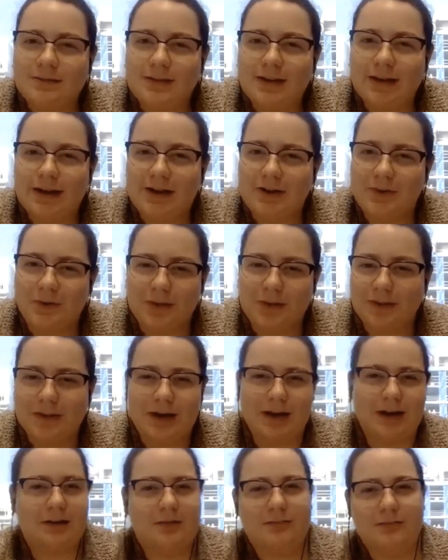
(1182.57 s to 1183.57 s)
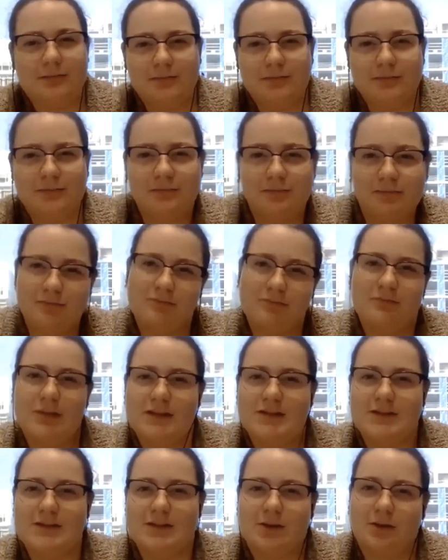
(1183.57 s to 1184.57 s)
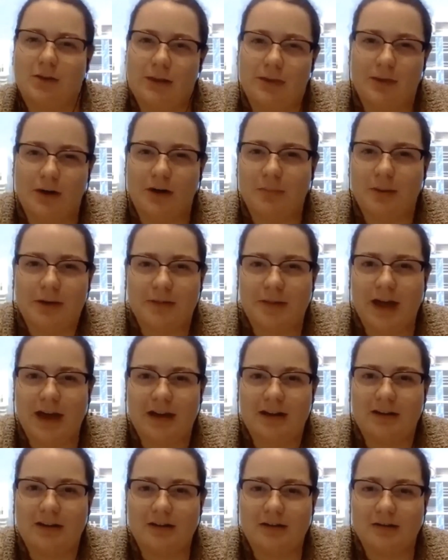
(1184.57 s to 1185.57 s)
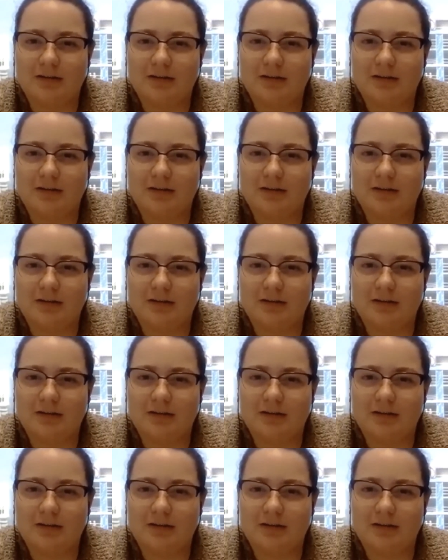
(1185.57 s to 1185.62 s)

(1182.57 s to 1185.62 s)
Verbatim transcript: And I don't think that I necessarily thought about that.